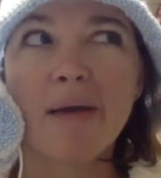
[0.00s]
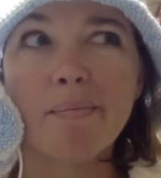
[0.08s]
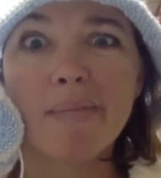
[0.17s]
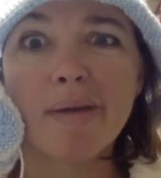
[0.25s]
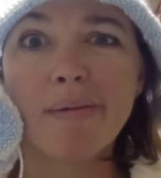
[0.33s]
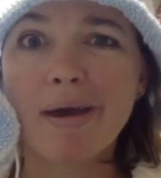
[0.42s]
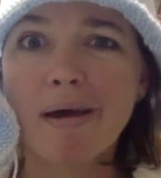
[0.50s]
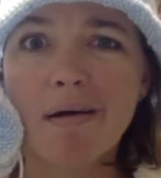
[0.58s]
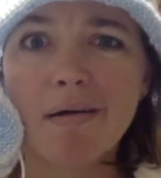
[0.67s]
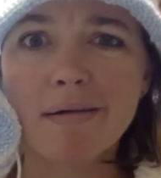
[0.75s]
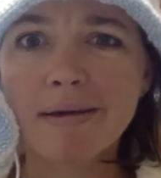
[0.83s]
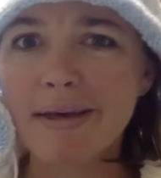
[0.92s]
Maybe
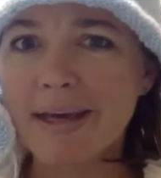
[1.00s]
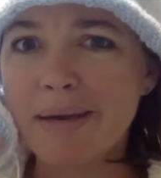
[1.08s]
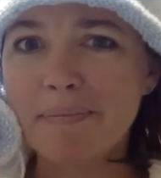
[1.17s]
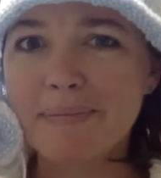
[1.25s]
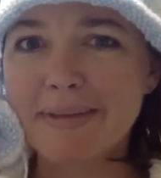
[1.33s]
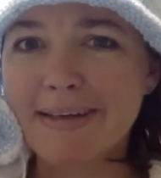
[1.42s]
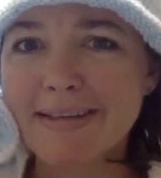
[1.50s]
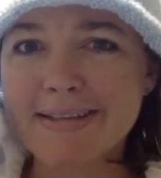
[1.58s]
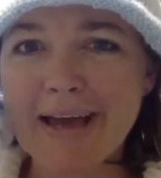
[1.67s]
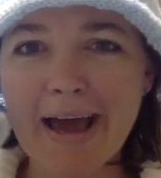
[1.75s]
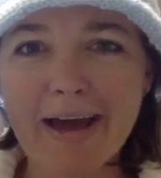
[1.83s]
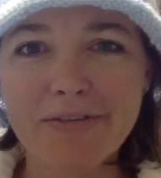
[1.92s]
I'll keep this
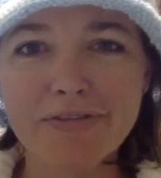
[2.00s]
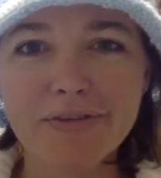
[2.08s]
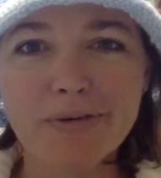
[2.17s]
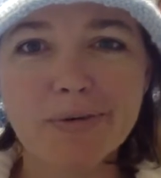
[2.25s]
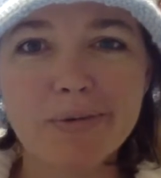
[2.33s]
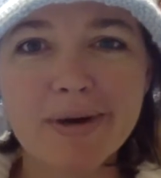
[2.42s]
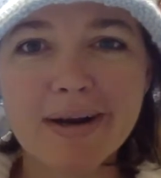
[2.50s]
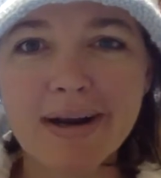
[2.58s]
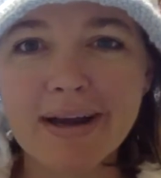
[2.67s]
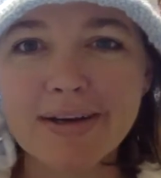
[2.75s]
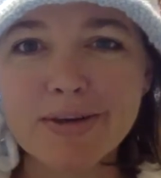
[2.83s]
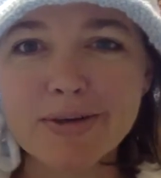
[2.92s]
hat for when
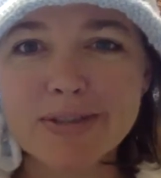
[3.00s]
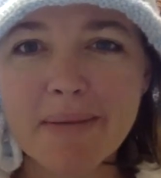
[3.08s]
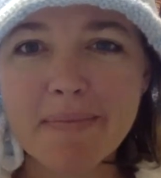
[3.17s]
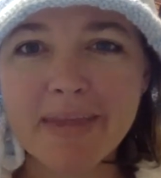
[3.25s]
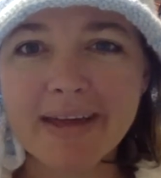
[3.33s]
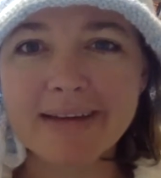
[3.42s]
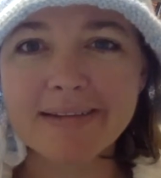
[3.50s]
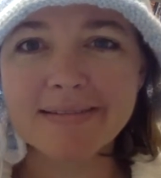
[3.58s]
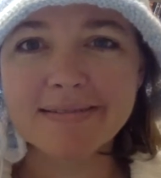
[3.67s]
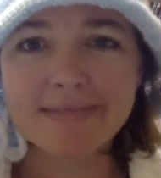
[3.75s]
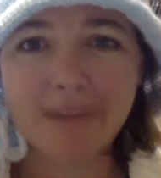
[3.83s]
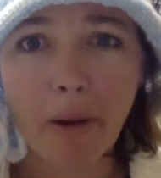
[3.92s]
I do something
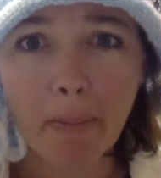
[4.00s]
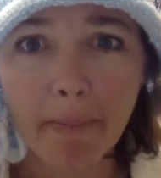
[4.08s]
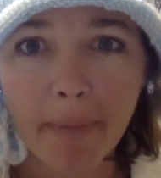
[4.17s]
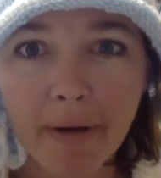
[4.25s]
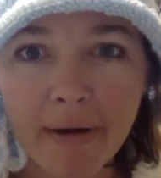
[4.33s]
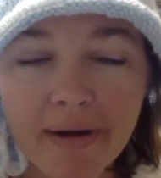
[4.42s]
dumb.